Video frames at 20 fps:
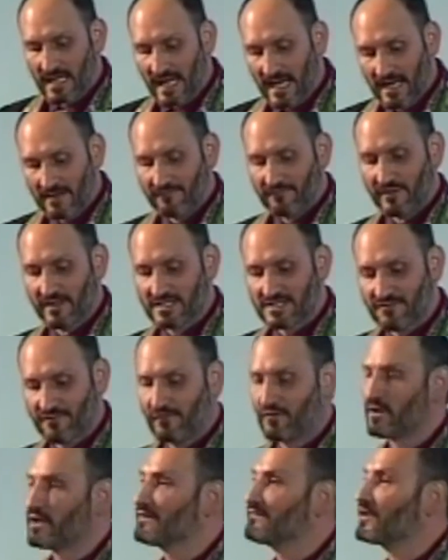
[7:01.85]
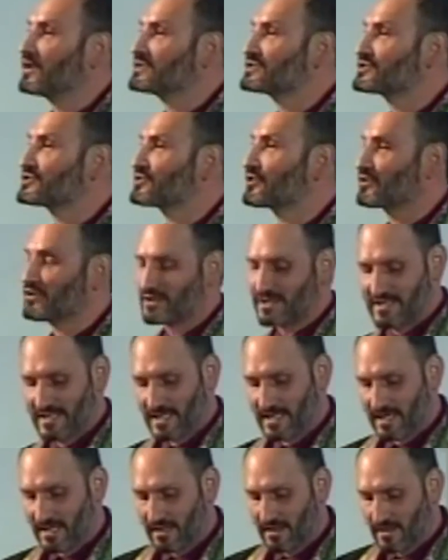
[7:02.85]
life is full of
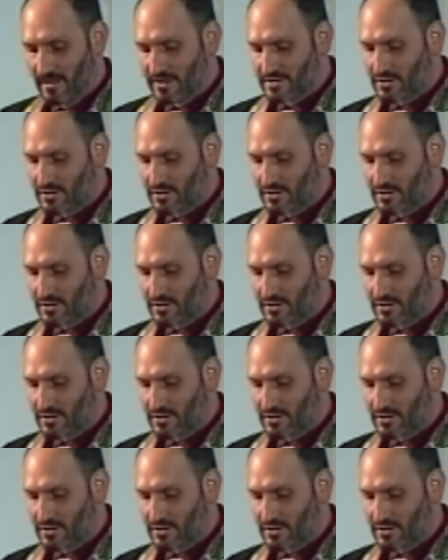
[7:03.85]
uncertainty,